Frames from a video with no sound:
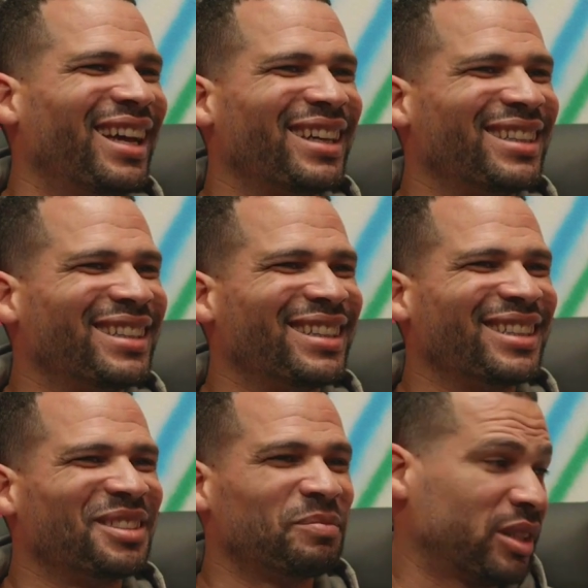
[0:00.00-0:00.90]
And
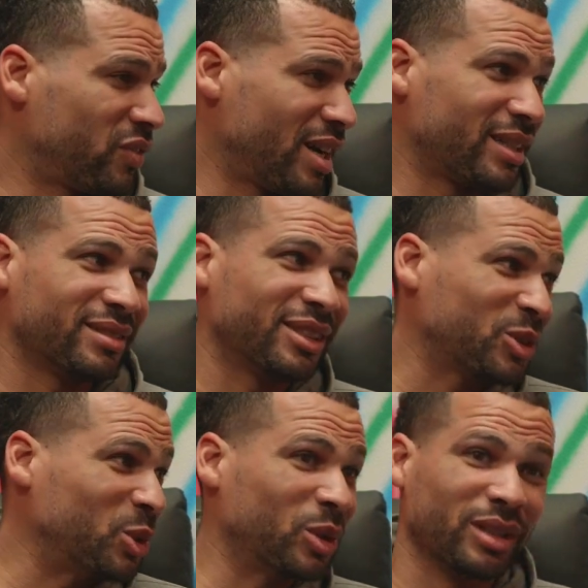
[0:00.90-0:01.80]
it's fine.
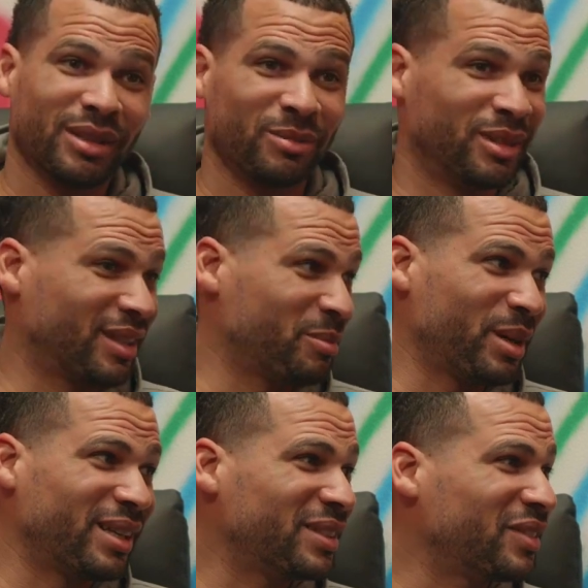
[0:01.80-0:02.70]
It's cool because the
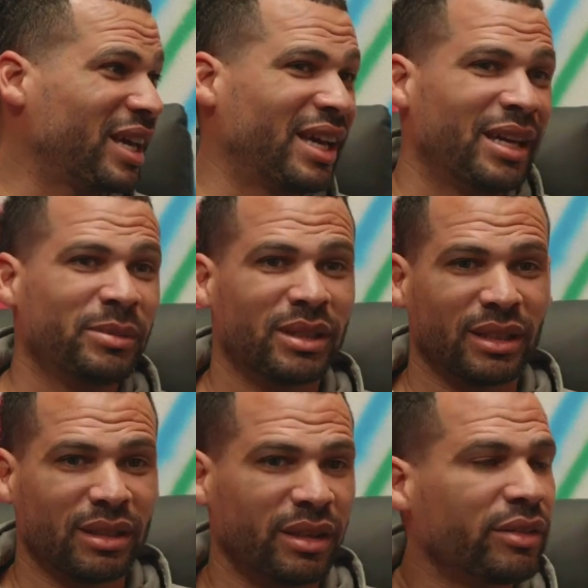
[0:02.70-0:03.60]
competitive games,
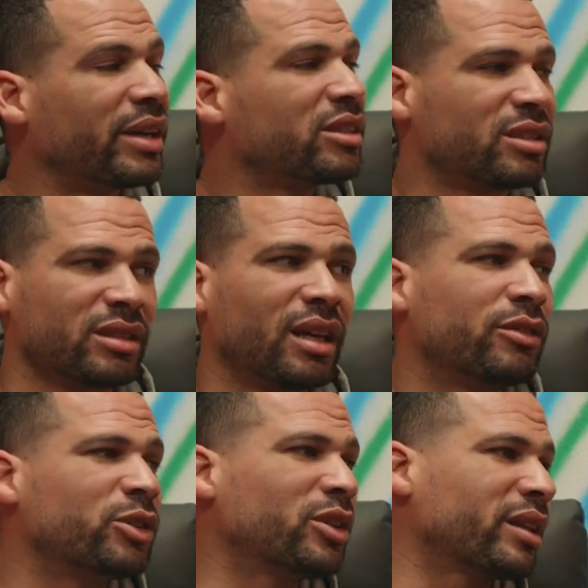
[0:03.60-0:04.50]
and it raises your
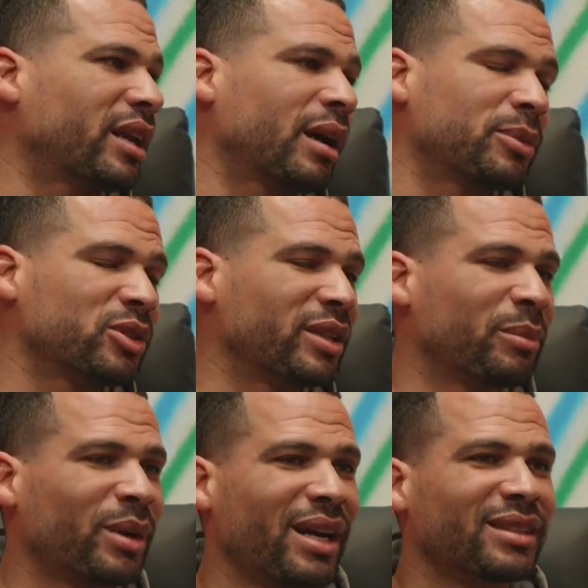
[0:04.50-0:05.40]
level. You get that opportunity
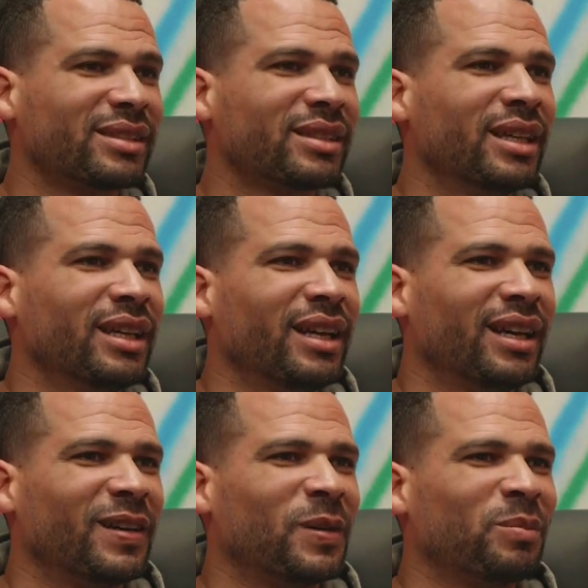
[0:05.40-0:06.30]
in practice.
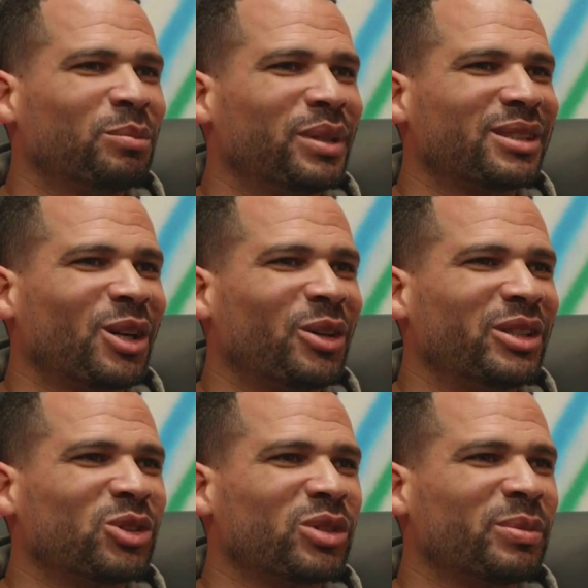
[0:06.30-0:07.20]
But it's always